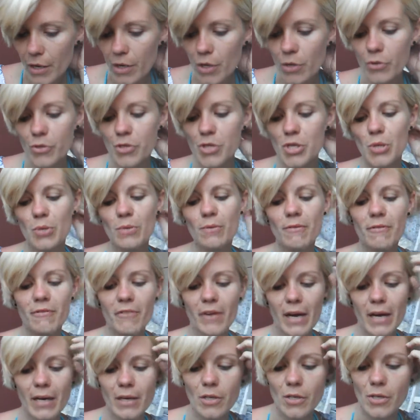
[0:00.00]
You'll soon
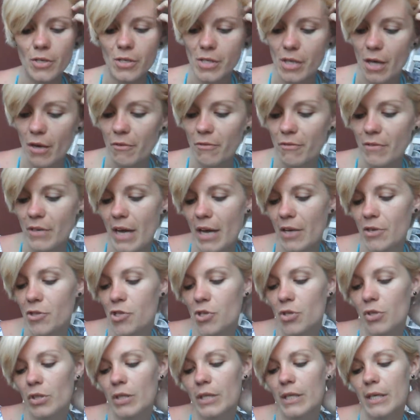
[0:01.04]
find yourself
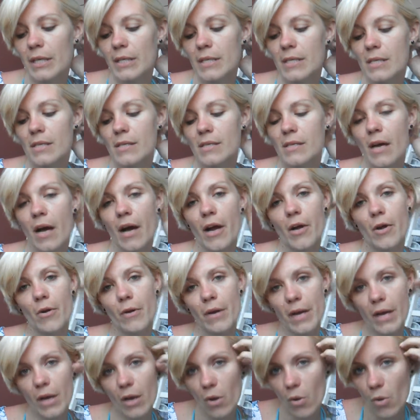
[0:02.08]
naturally
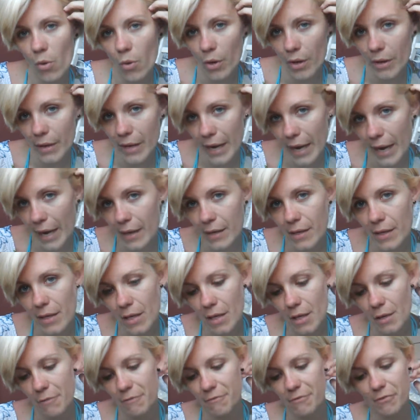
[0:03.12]
desiring
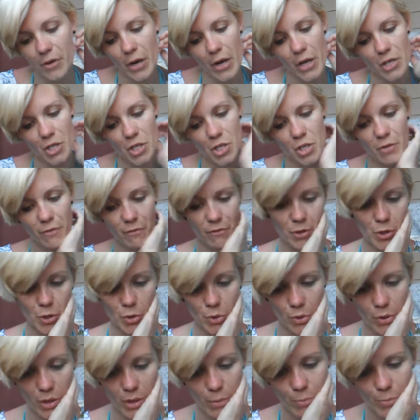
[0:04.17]
organic, fresh
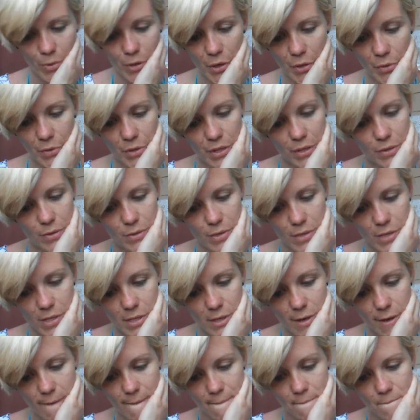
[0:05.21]
food and produce.
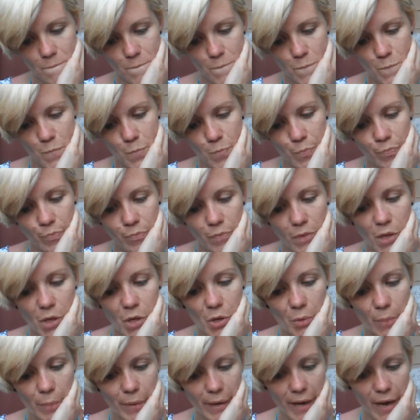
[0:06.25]

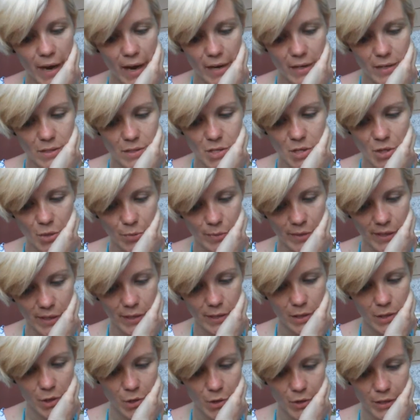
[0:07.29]
You'll be guided to read
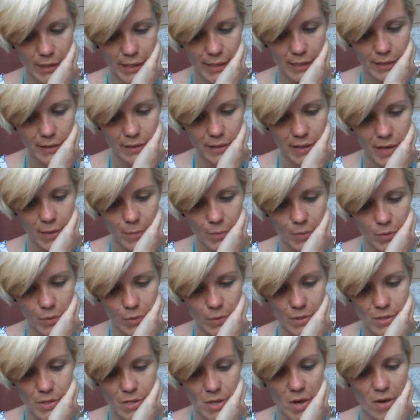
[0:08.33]
ingredient
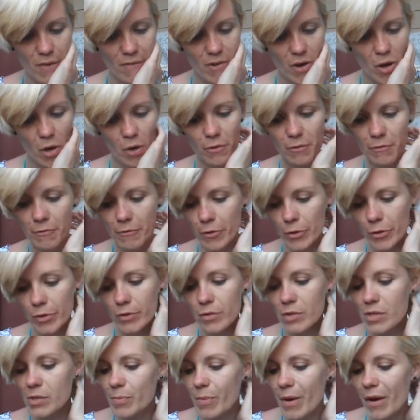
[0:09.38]
labels of all
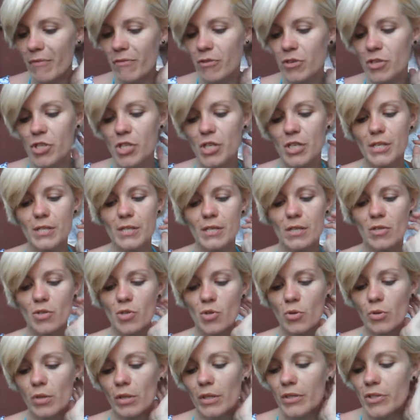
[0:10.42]
foods, beverages, and
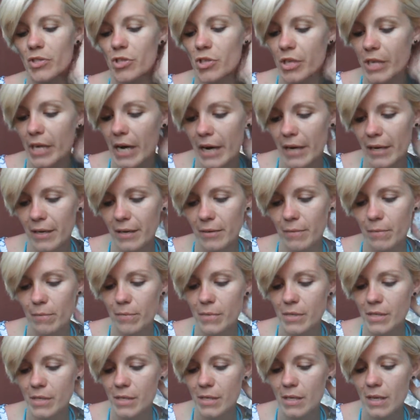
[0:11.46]
toiletry
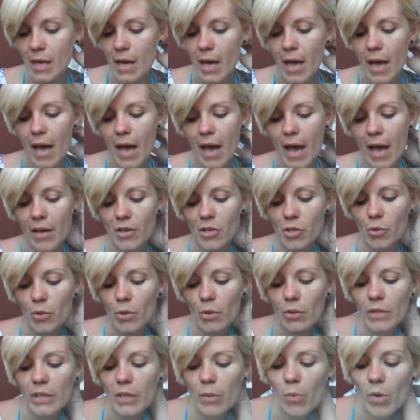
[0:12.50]
items, and you'll
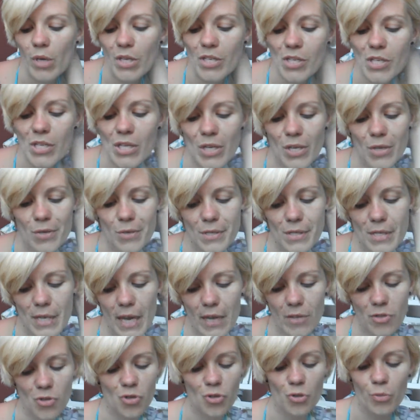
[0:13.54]
only want to use
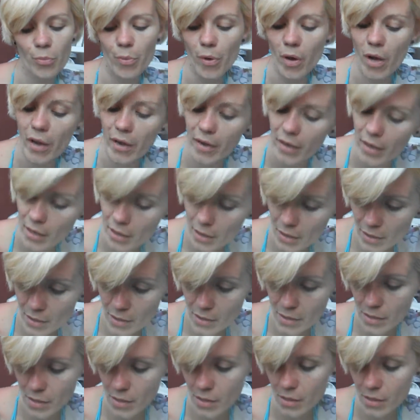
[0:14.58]
natural products.